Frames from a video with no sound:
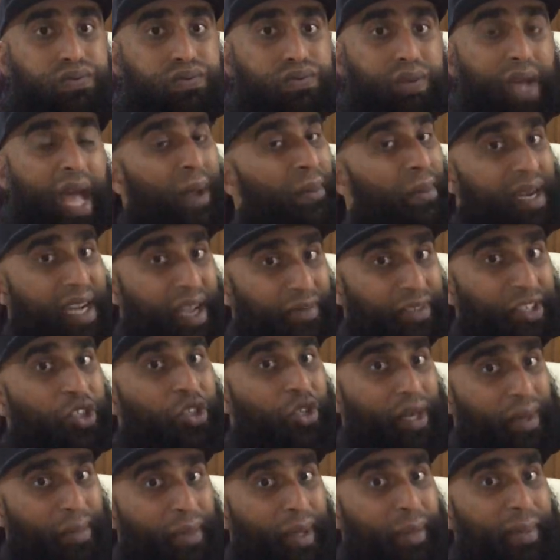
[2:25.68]
I'm going to have to
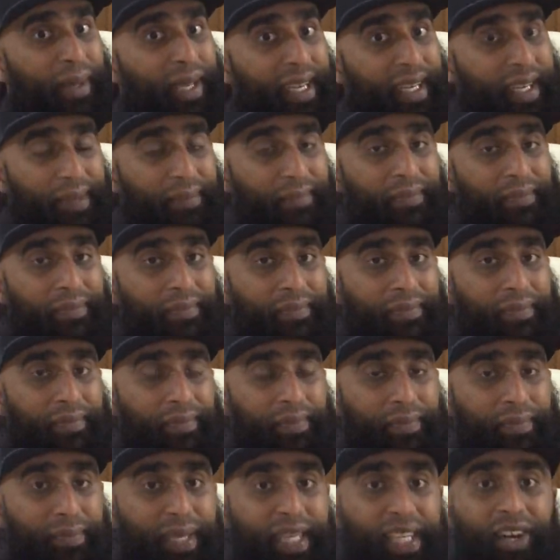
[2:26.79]
trim my beard,
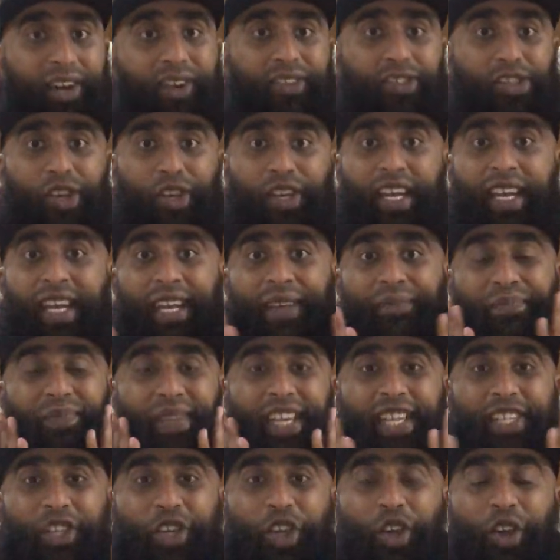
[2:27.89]
because look at it,
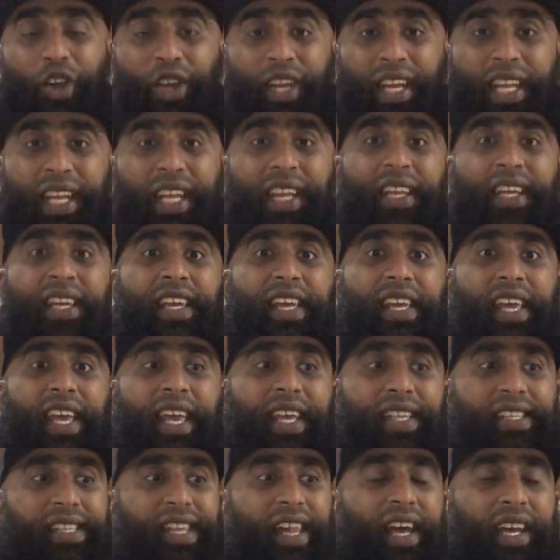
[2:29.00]
it's curly.
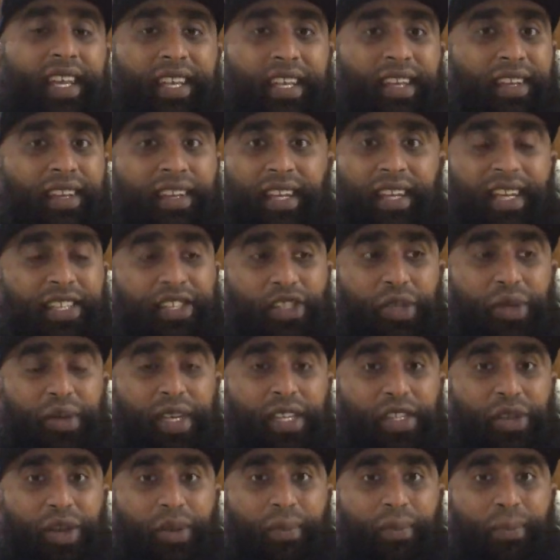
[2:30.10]
It's like it's doing
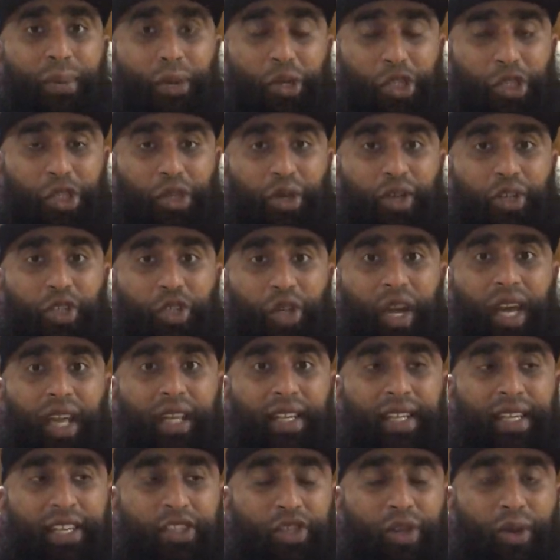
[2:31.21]
its own bush tucker trial
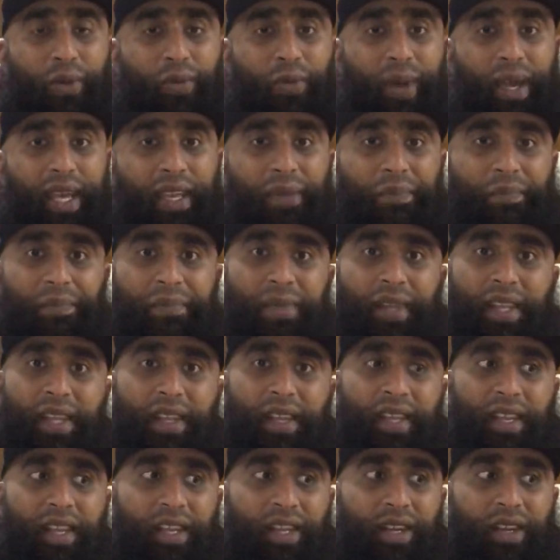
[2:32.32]
in its own way.
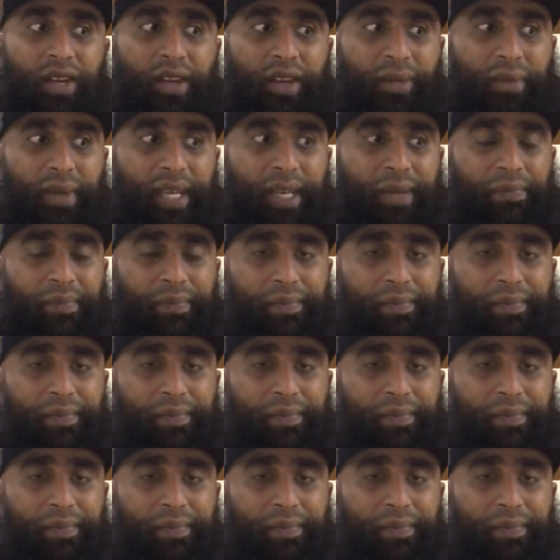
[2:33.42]
You know what I mean?